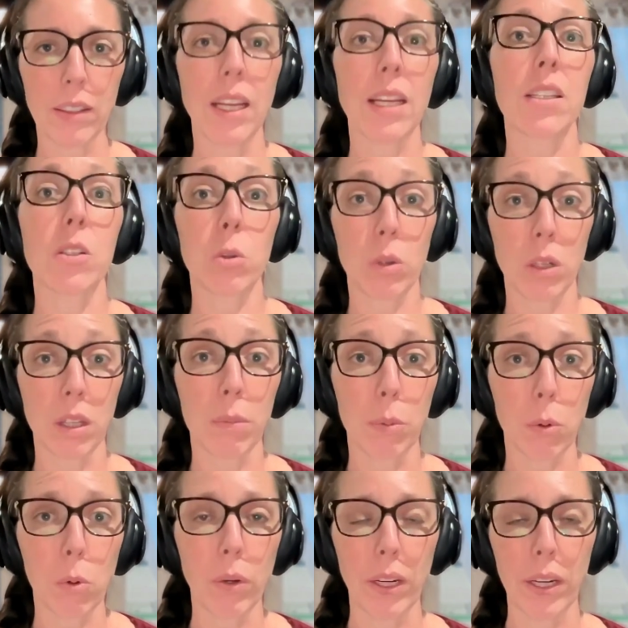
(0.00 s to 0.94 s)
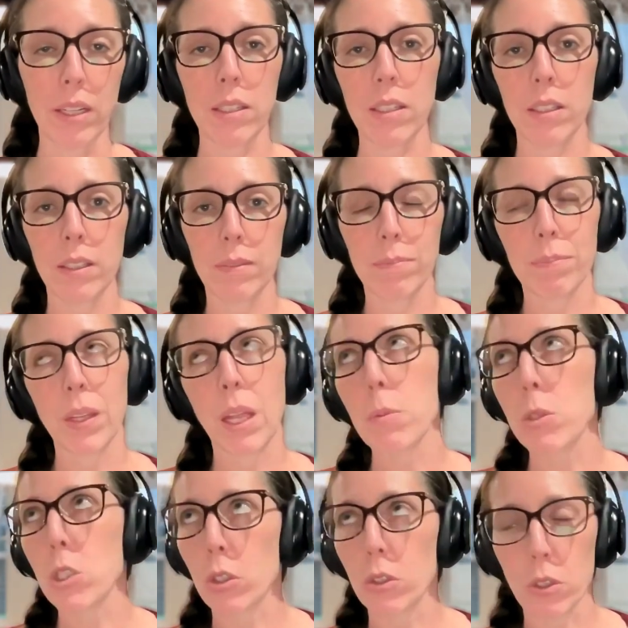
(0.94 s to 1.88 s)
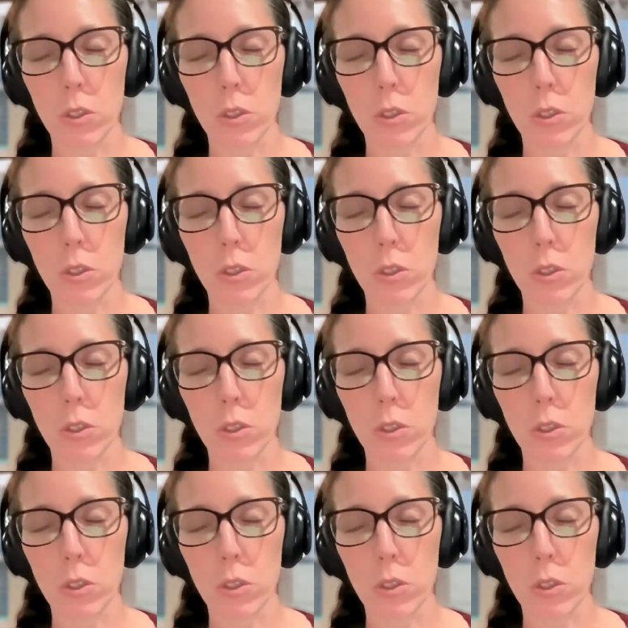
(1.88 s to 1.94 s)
That's sort of the point. I'm sure